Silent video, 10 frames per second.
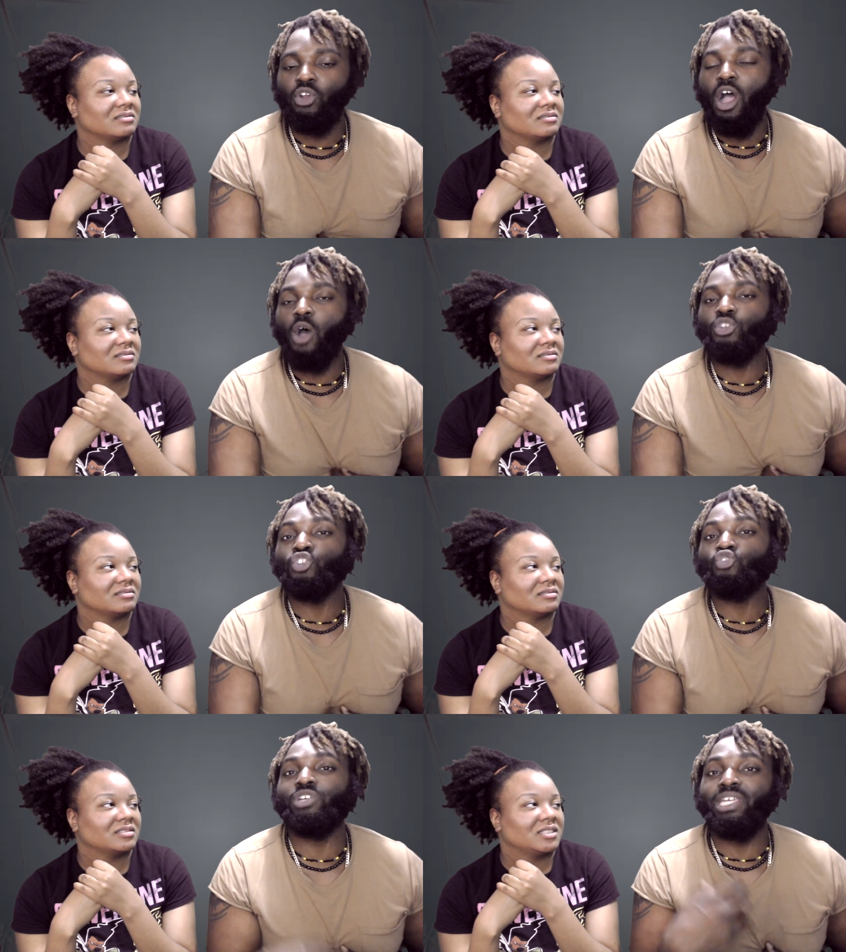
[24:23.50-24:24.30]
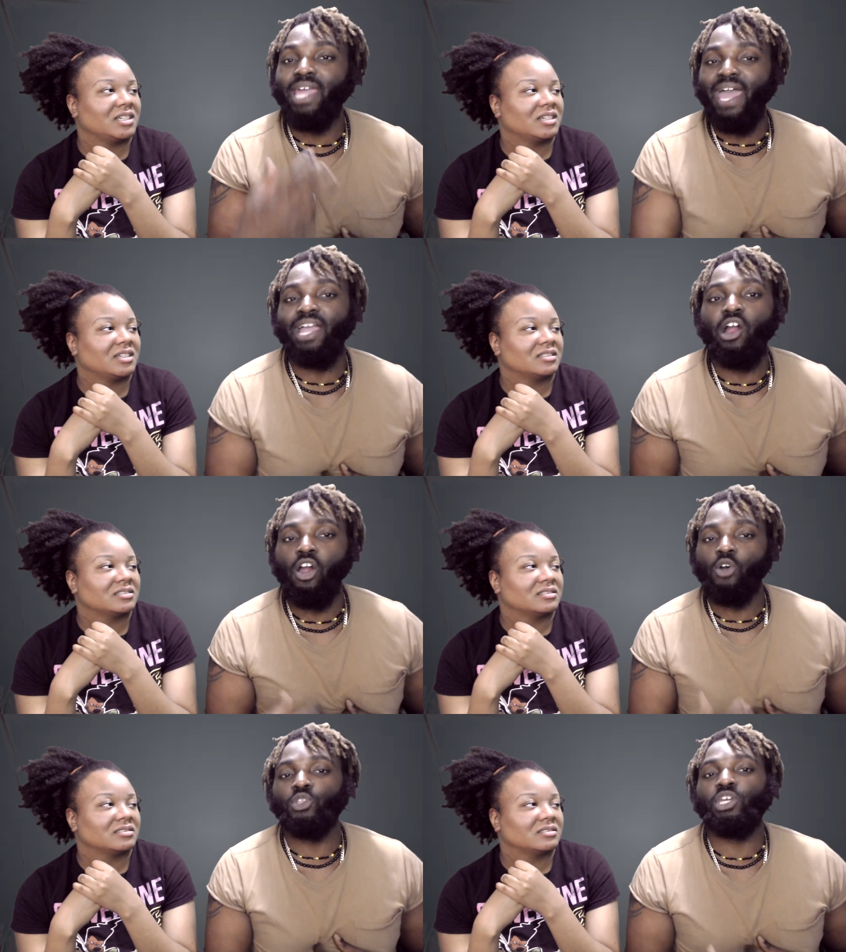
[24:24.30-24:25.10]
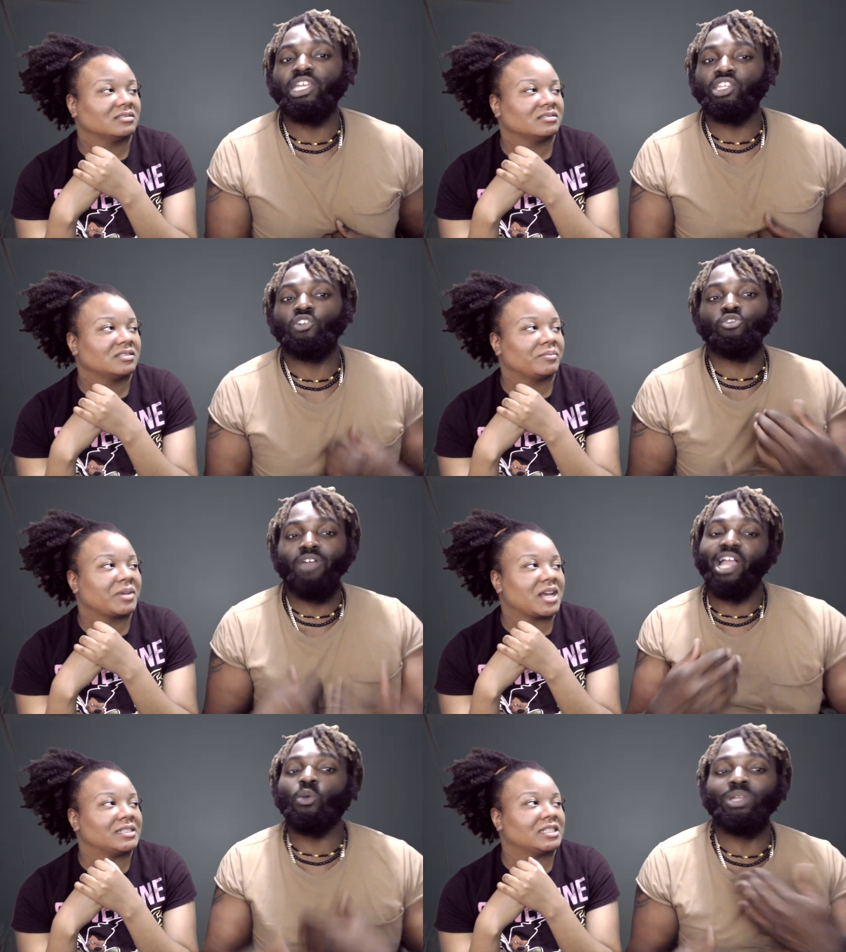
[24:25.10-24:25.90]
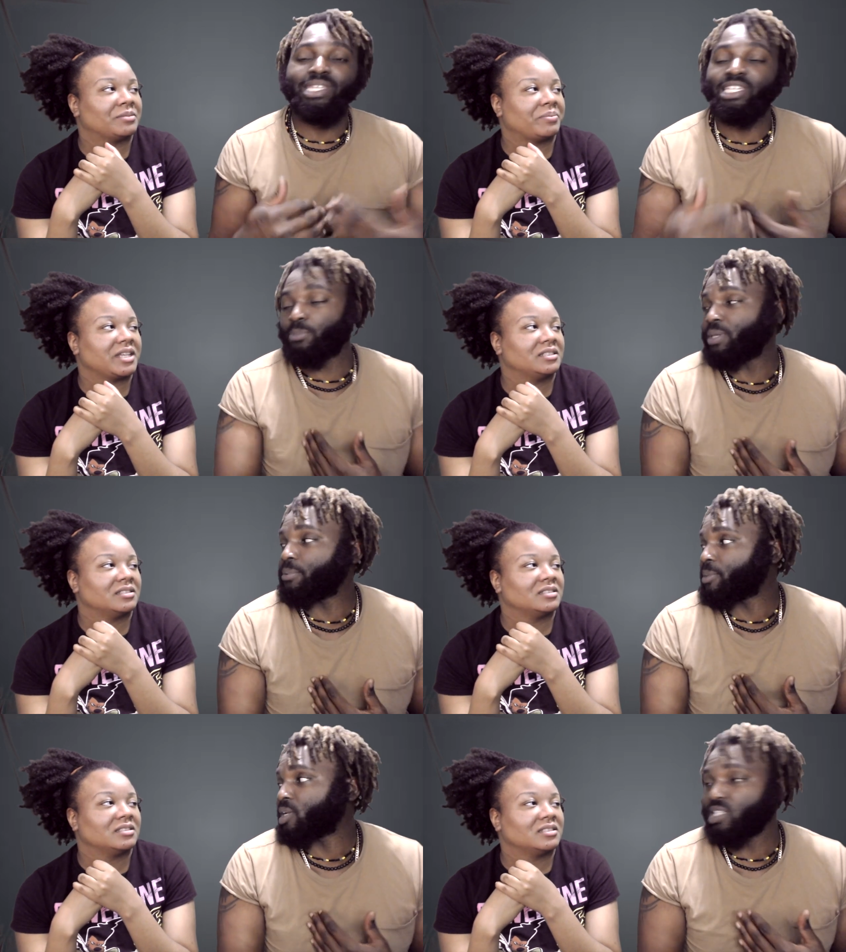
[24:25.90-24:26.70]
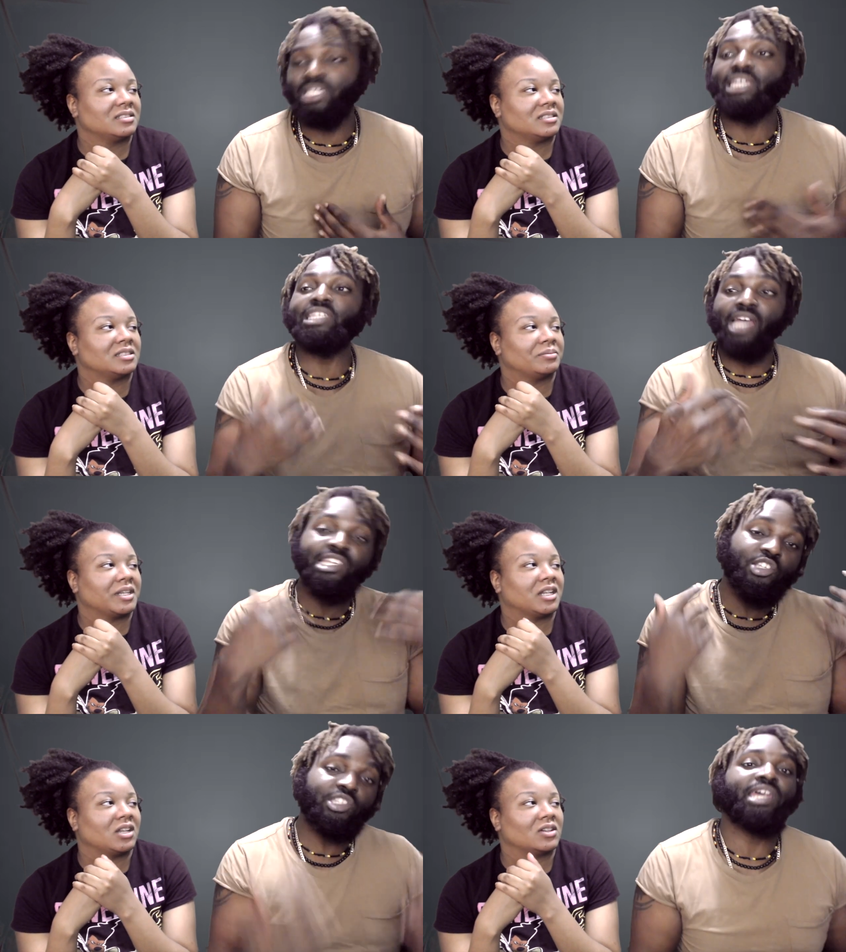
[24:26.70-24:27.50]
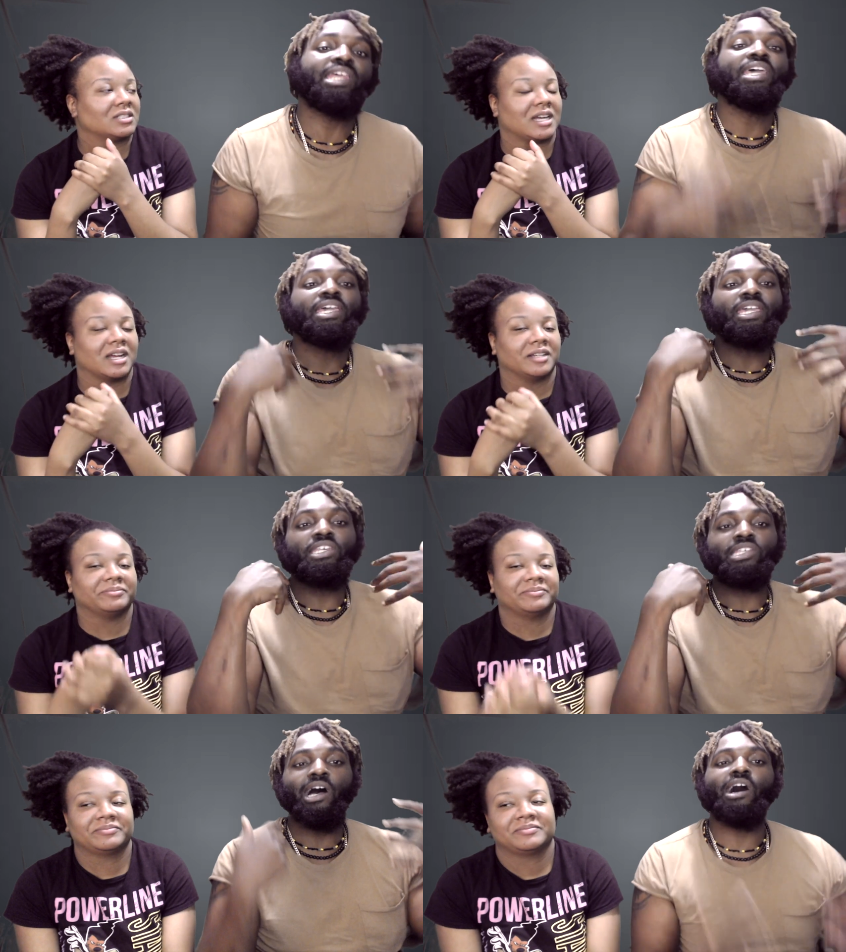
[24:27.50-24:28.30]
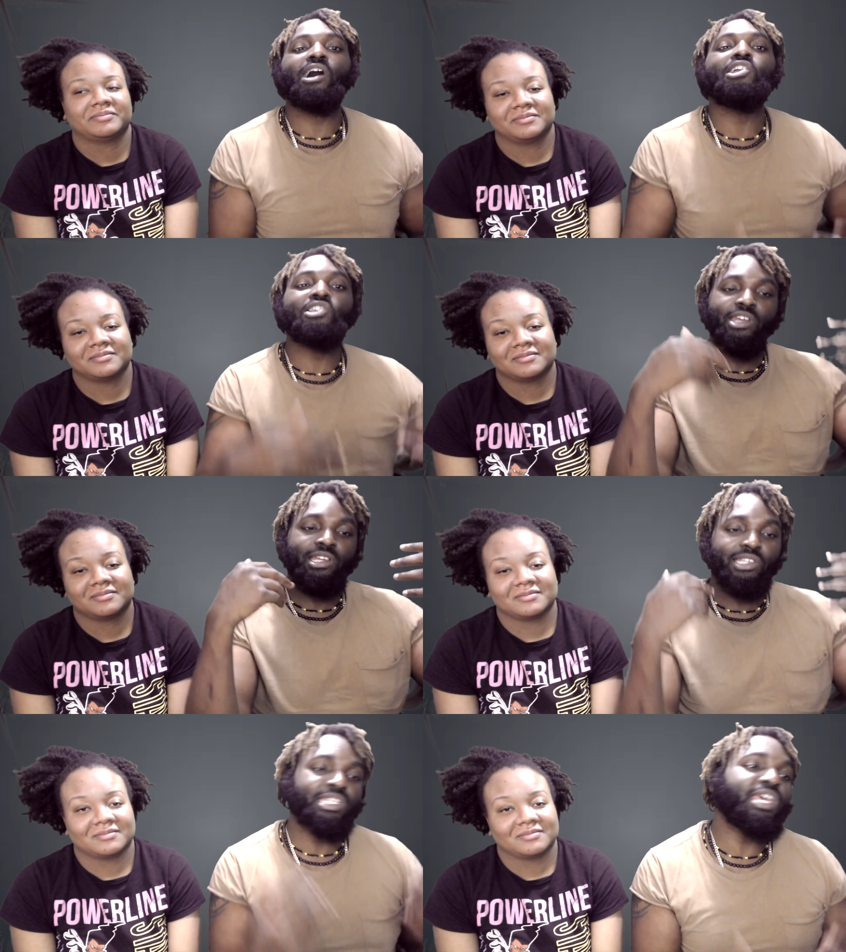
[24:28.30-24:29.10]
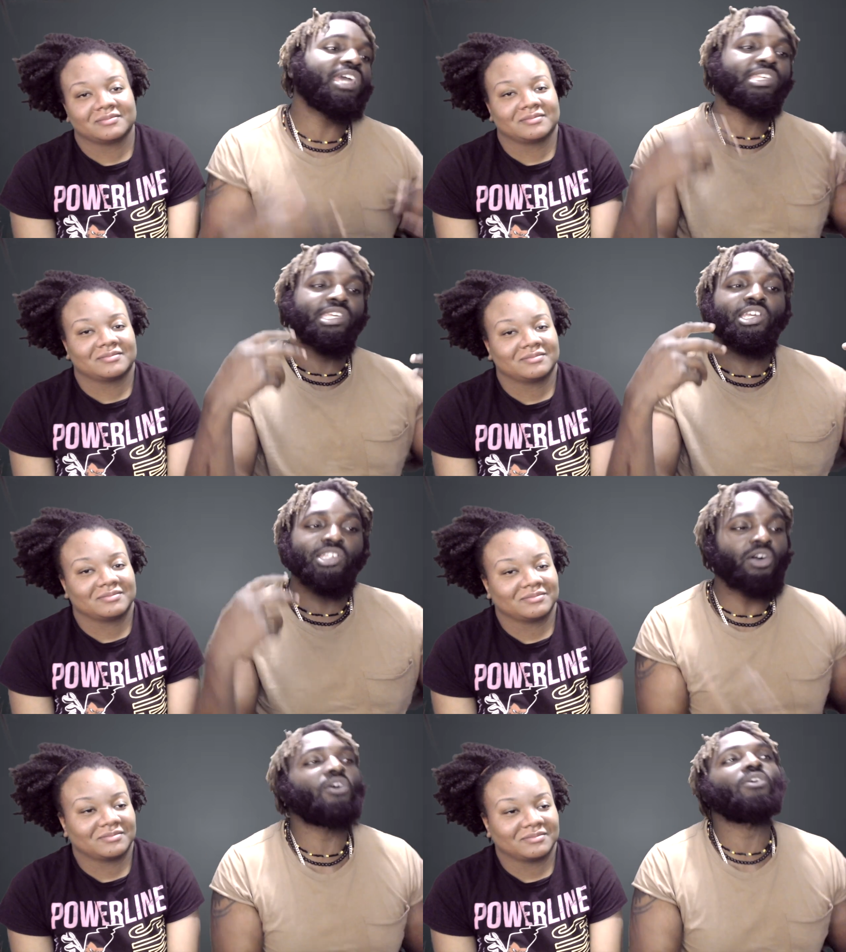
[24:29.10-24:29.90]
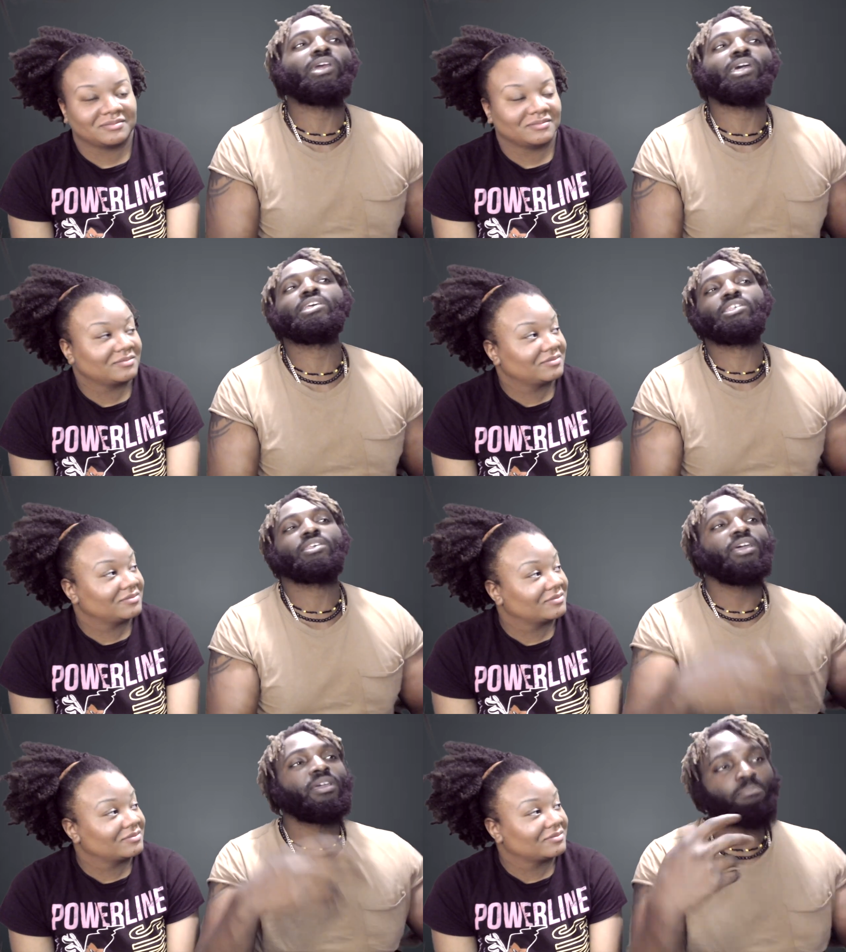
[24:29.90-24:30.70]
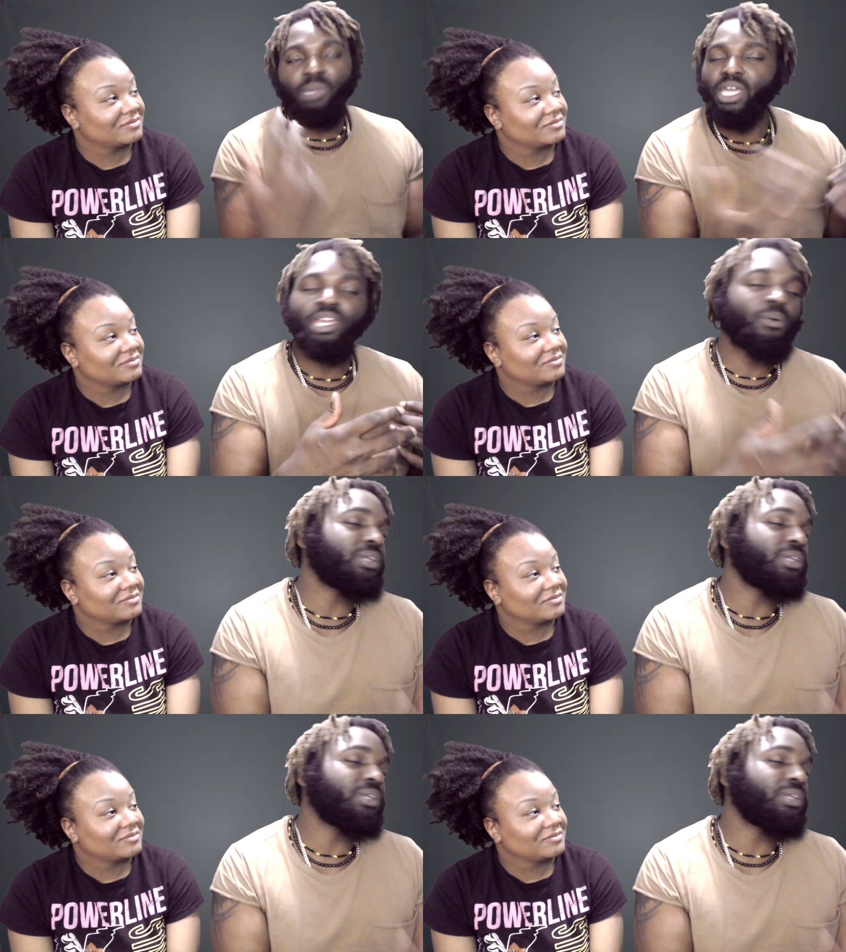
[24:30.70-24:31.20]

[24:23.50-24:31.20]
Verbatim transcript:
Speaker 1: how to react or how to interact because with these been, people because he's, as you said, time. he's hundred and six years old and this Biddy was